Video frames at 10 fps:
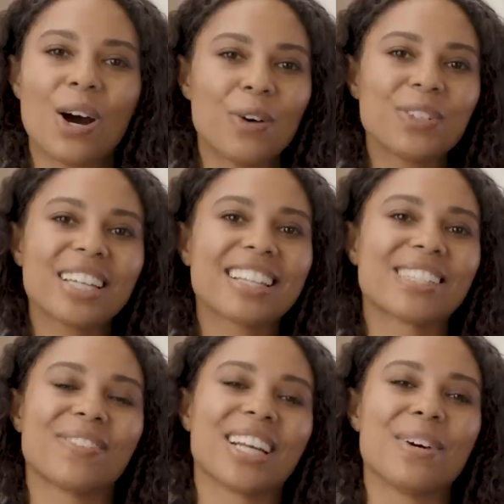Hopefully
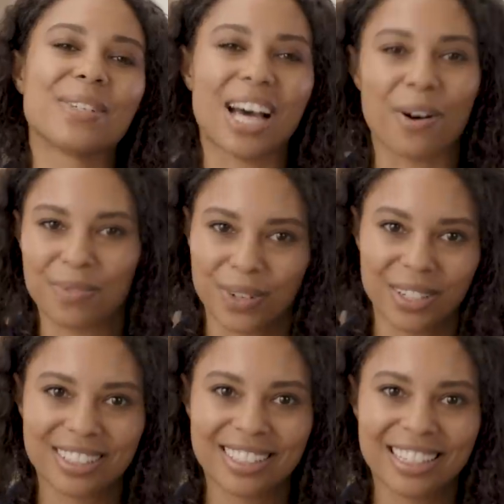this video was
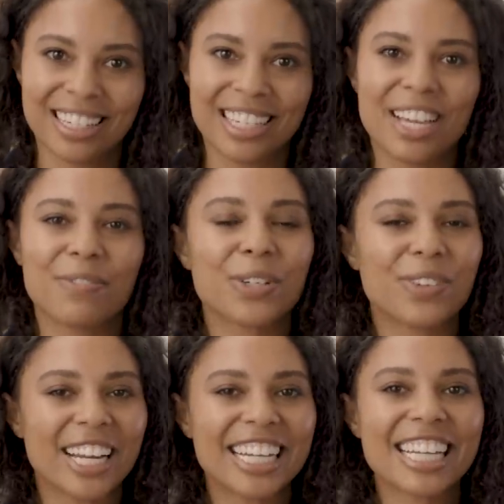helpful. If you're
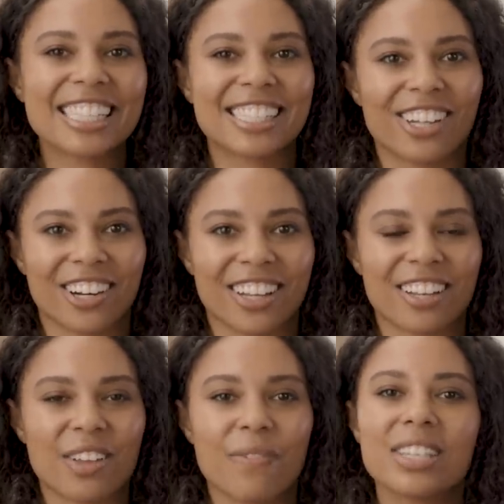ready to get
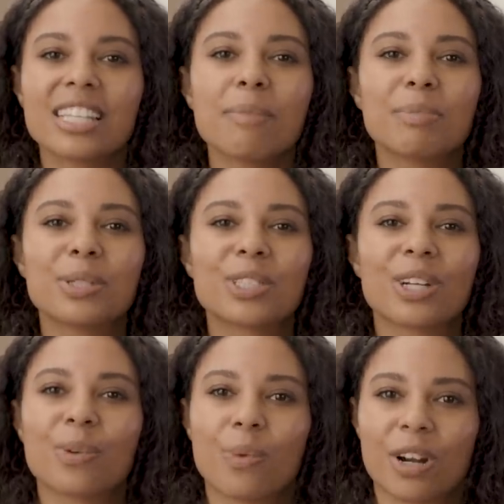started, visit a blue
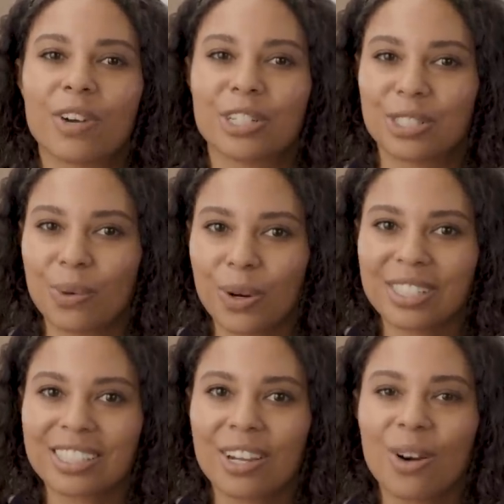shirt in one of our
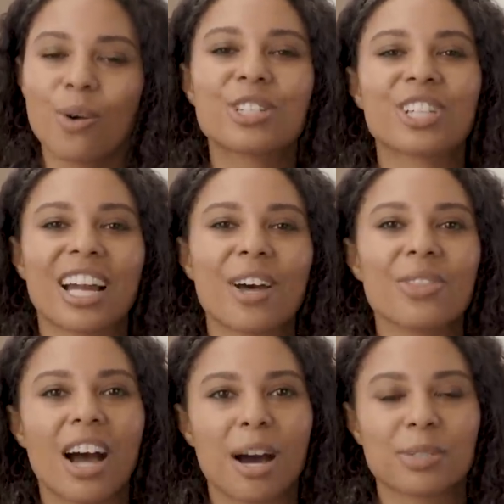stores or check
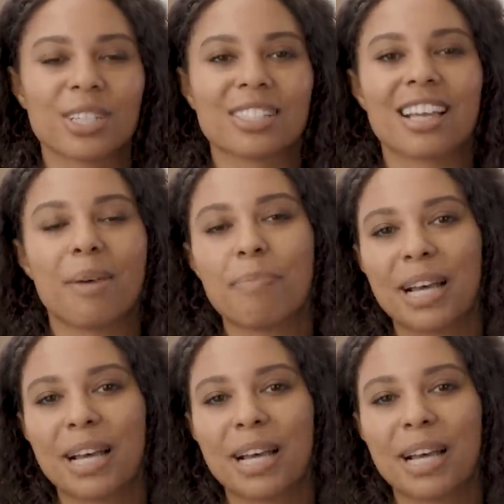out the options on